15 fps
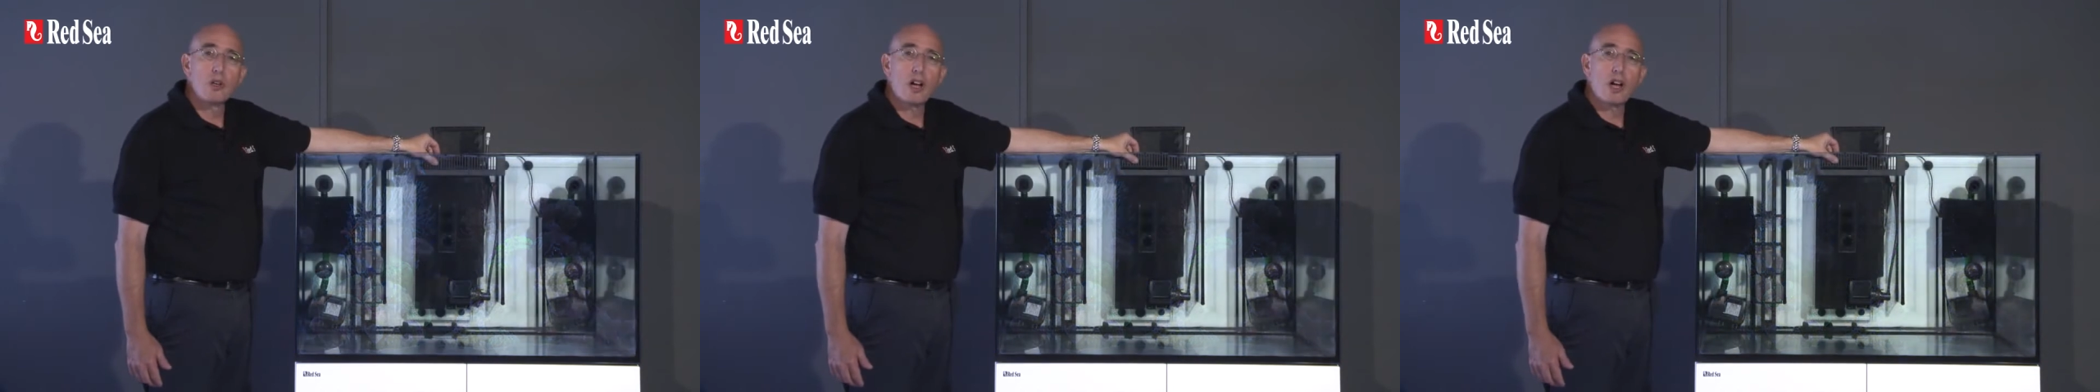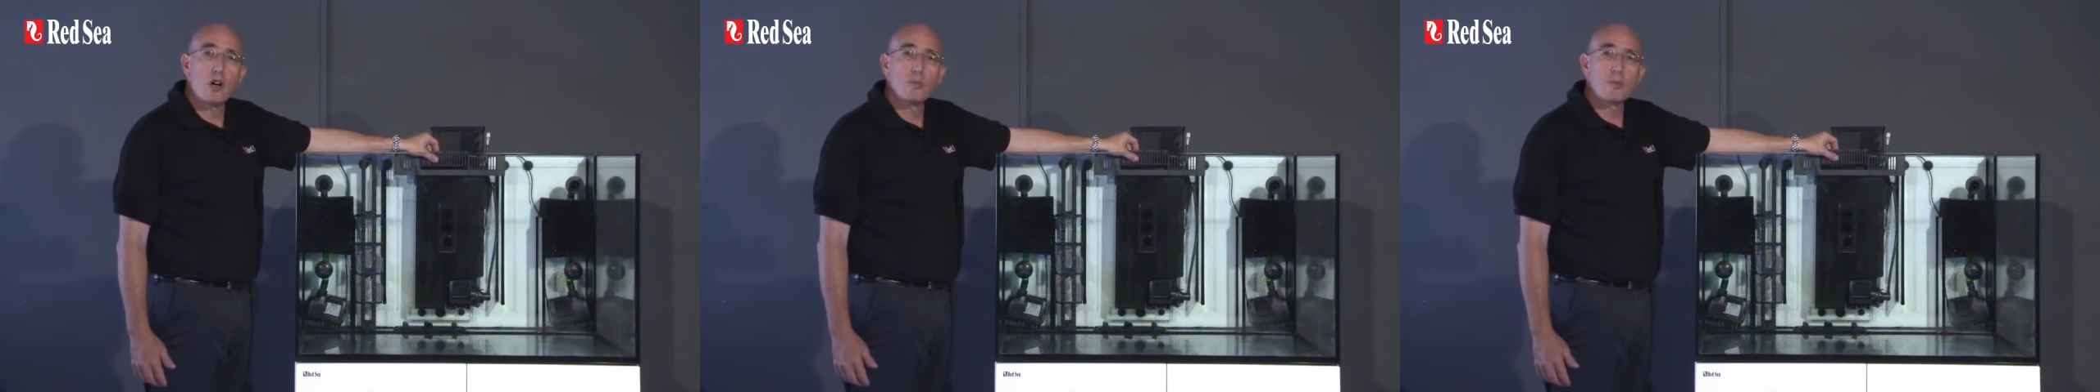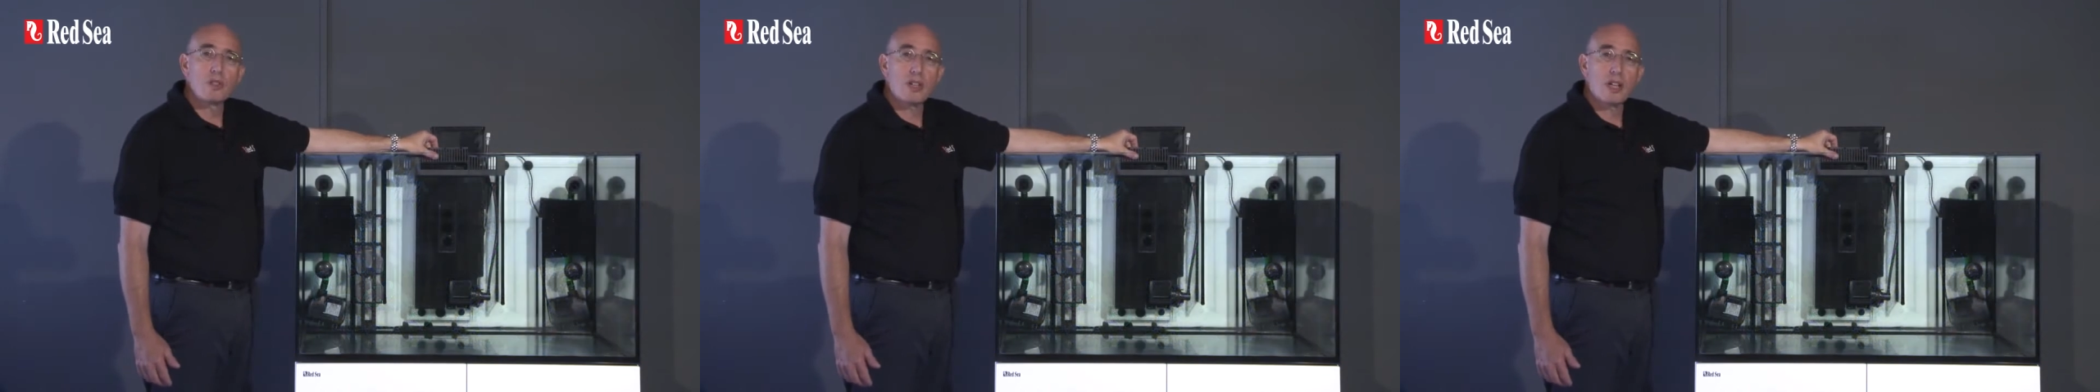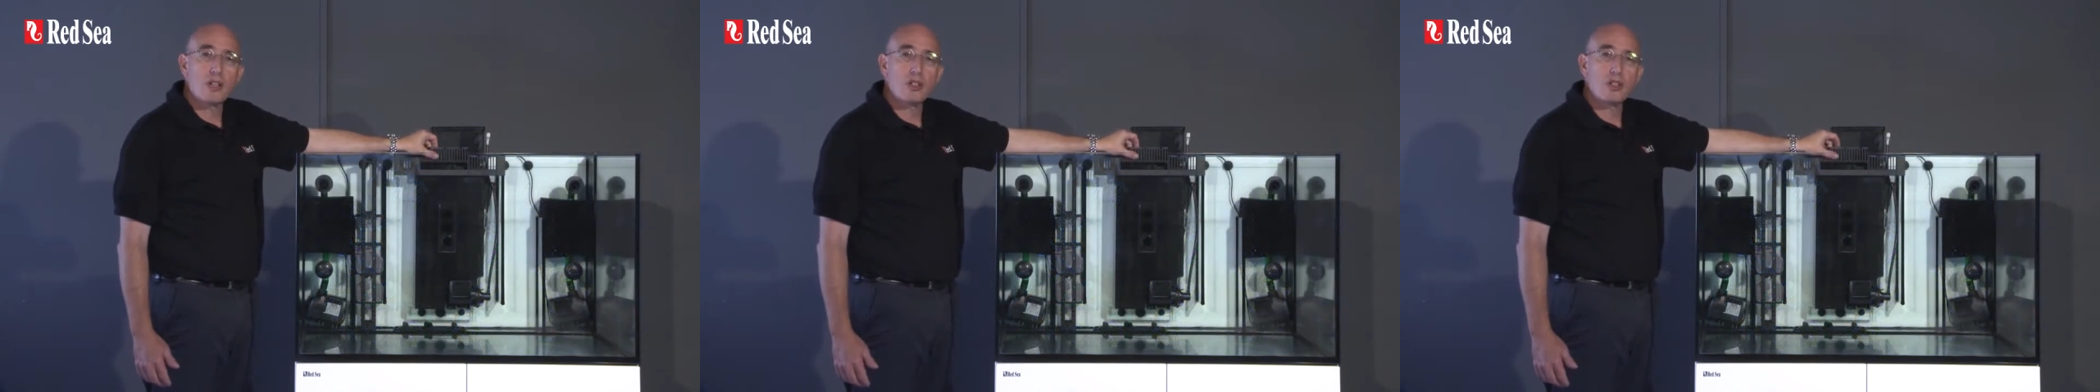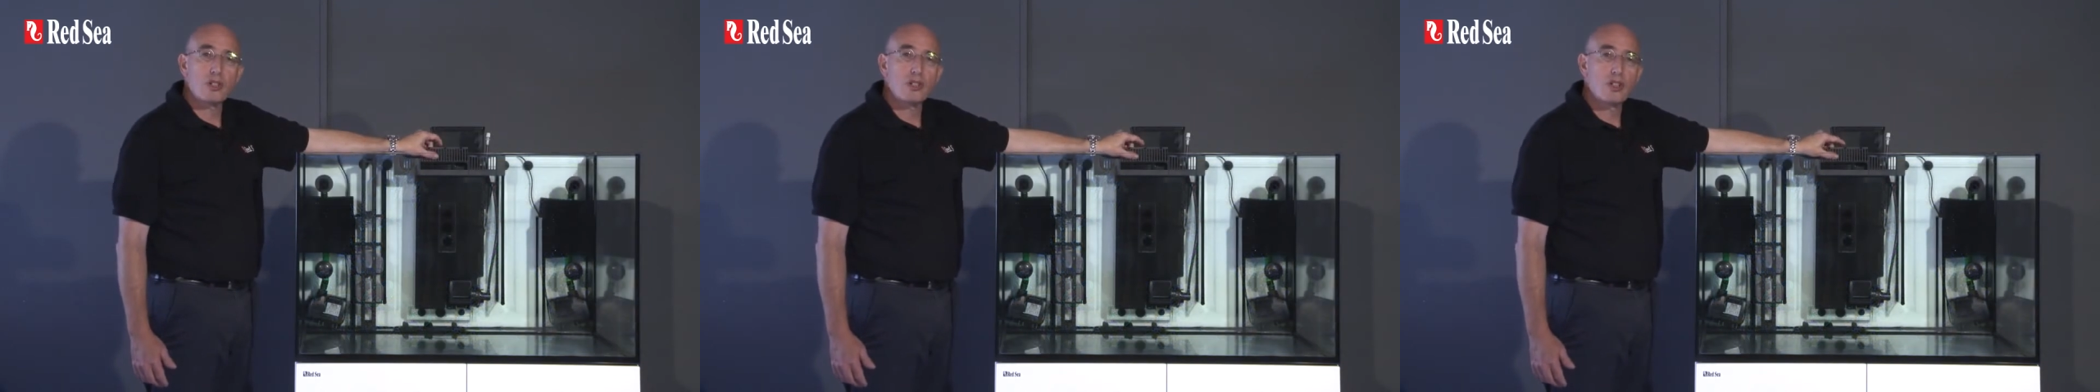comb
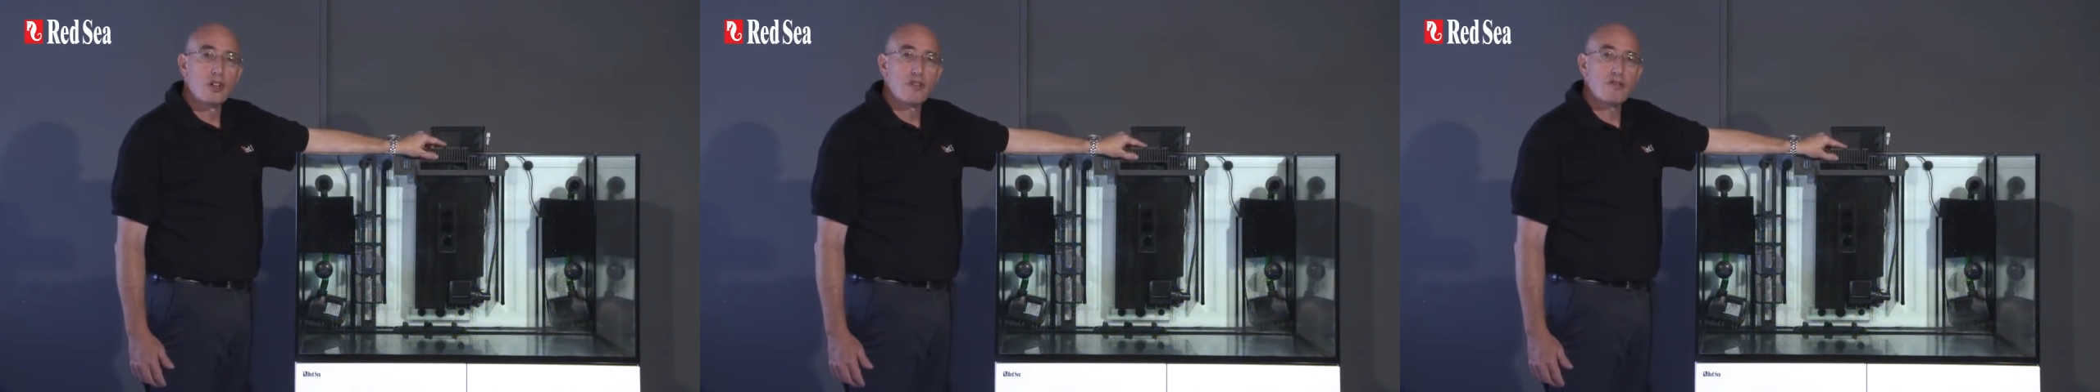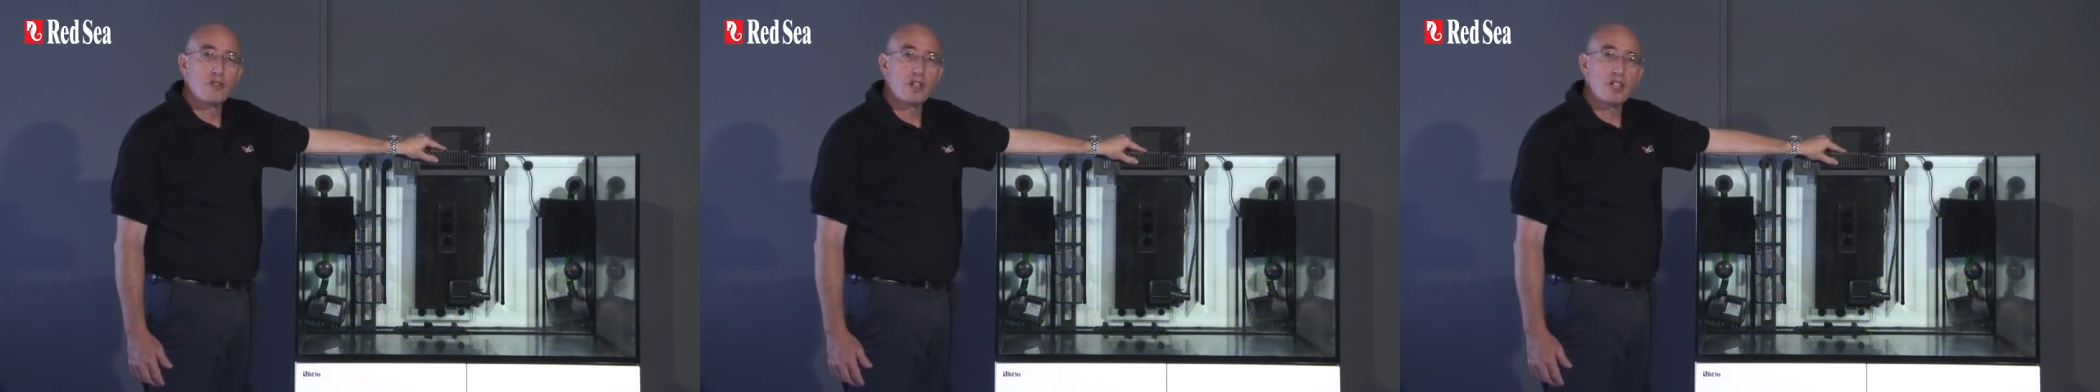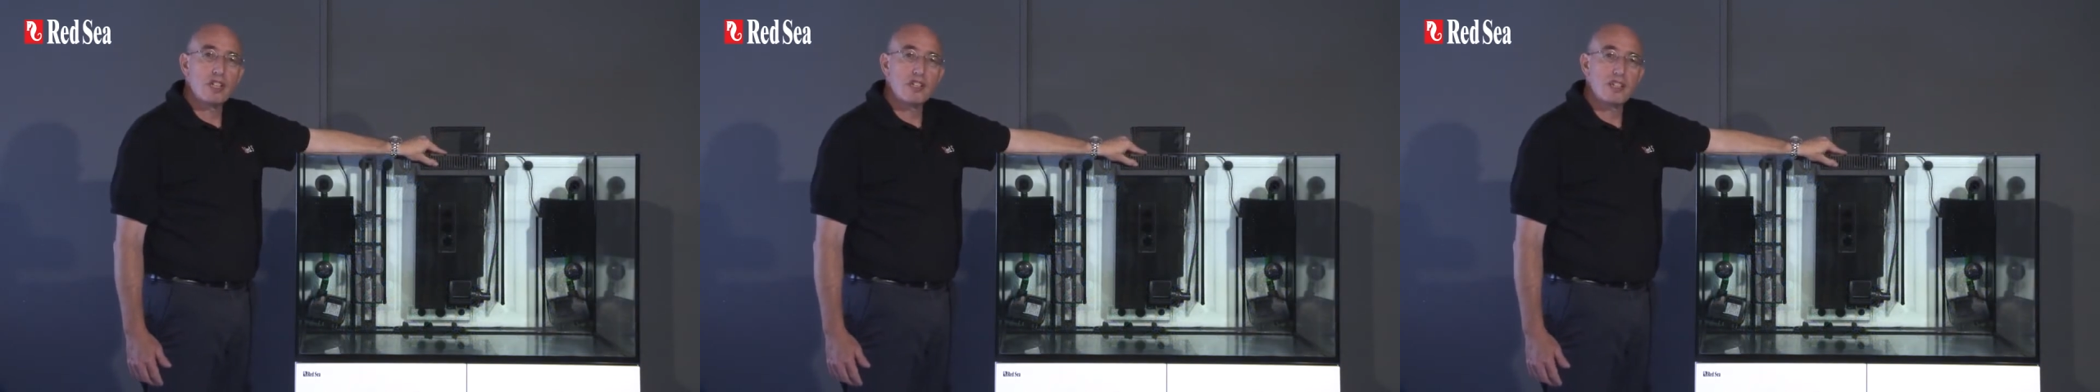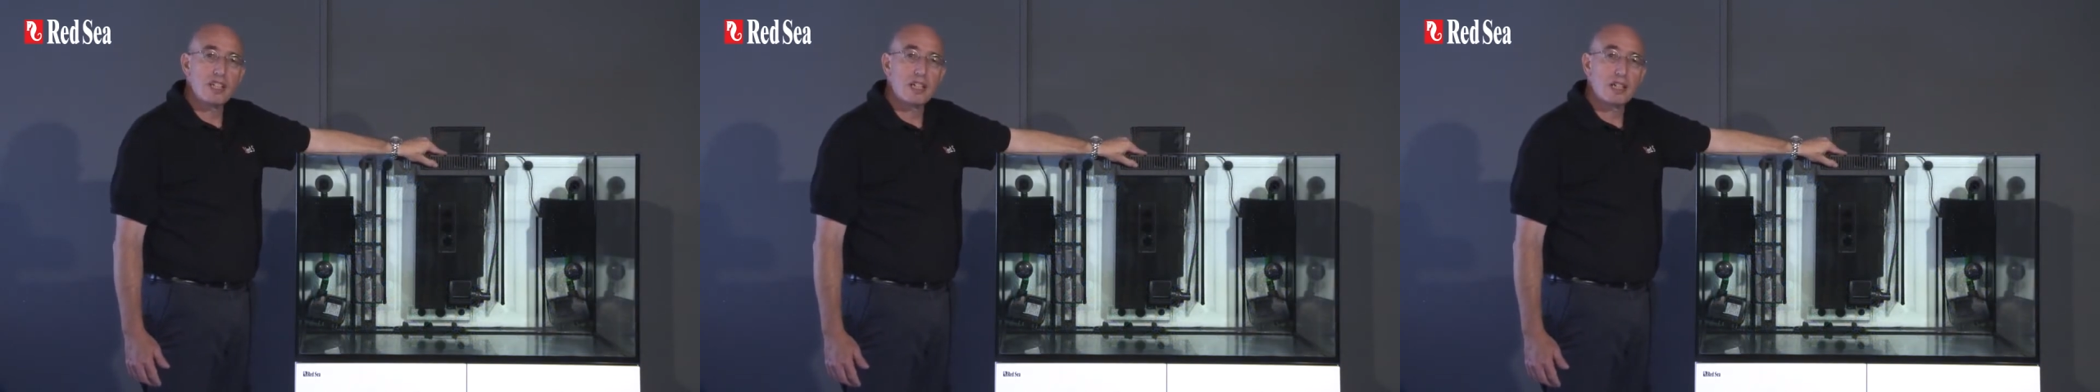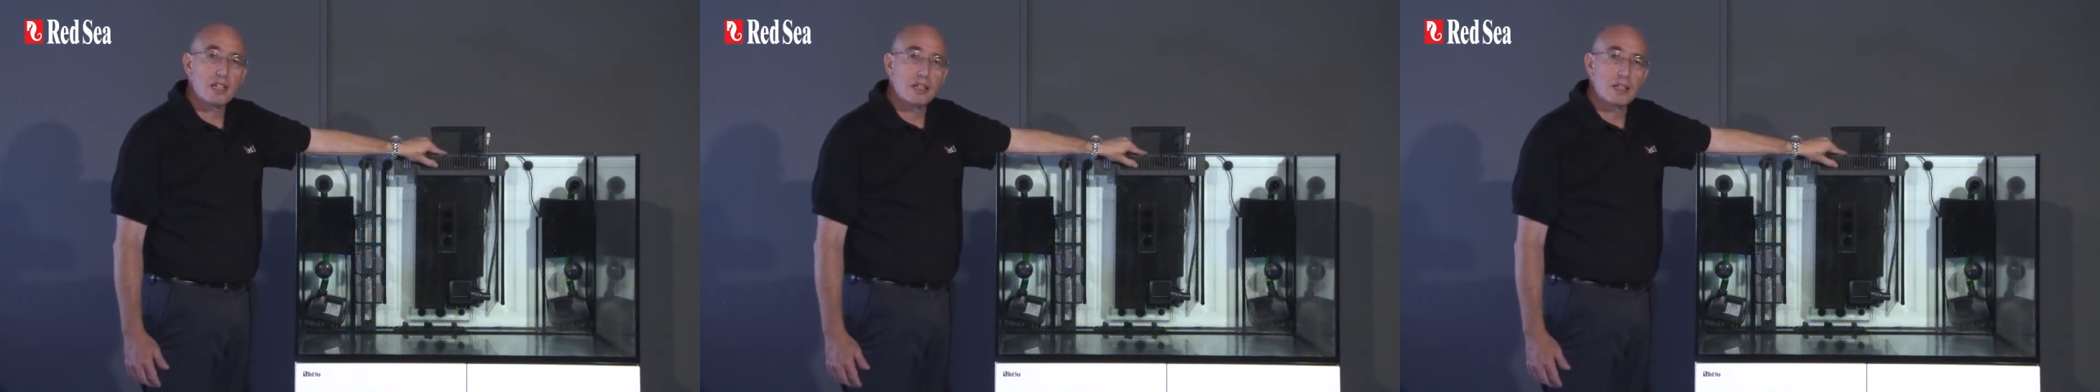sections for easy
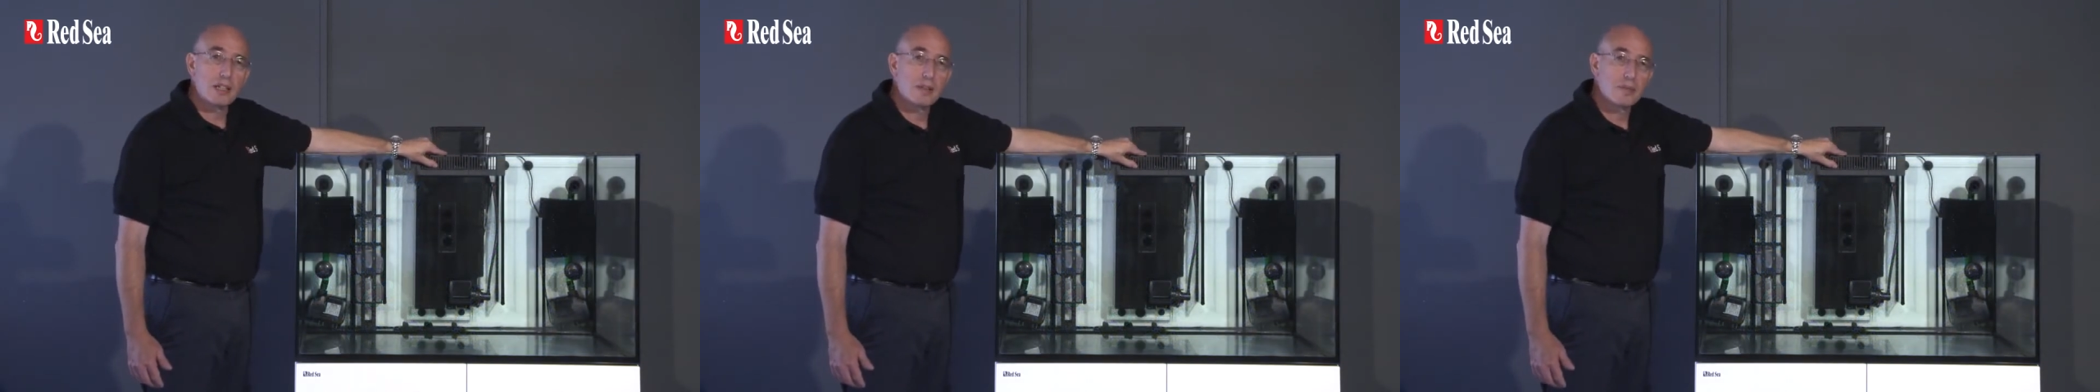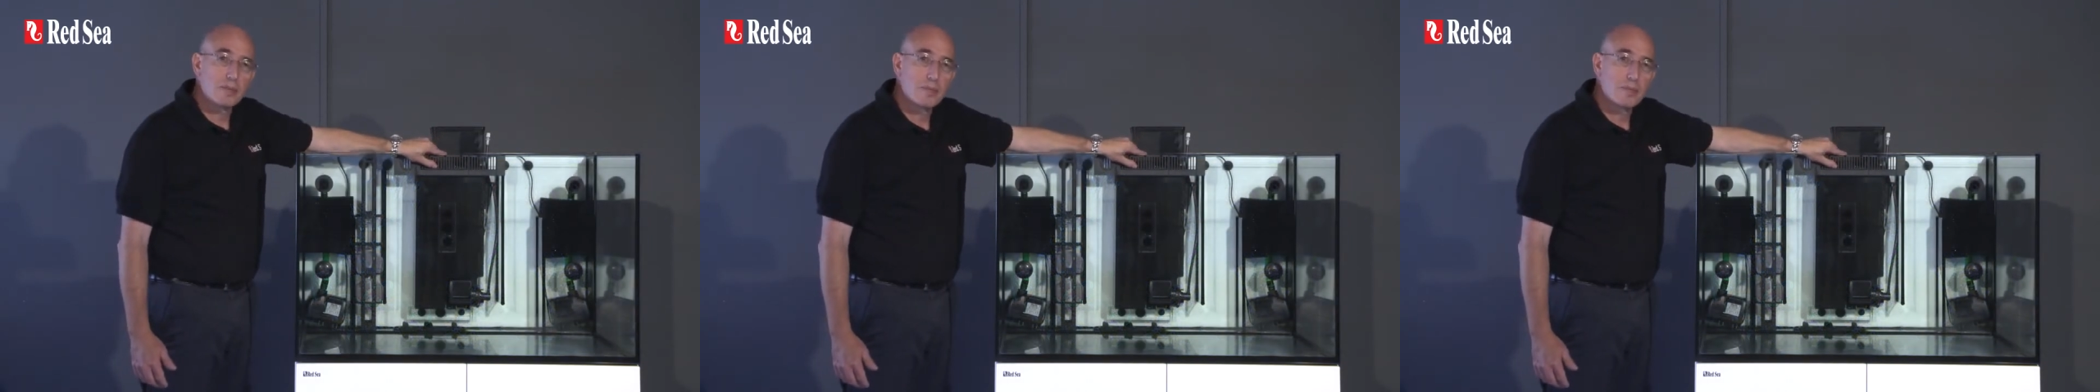cleaning.